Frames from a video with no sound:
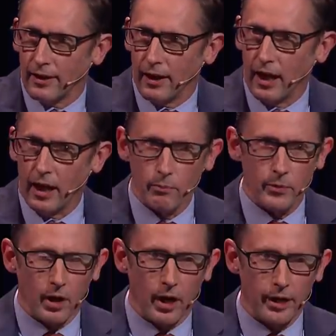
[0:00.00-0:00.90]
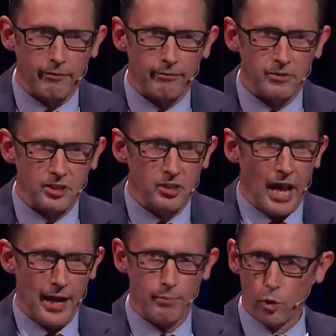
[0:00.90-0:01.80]
I'd have
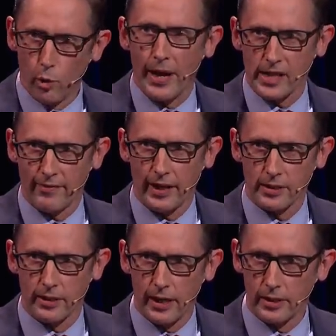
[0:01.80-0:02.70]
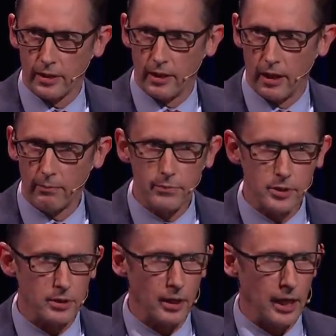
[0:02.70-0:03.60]
had more mass vaccination
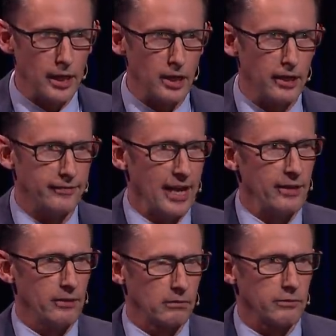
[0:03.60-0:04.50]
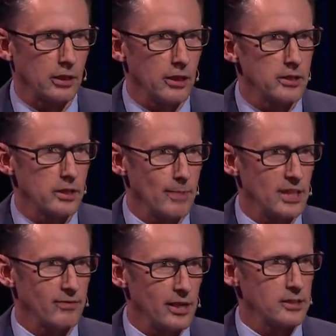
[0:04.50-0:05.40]
hubs, and I'd have had the closest mass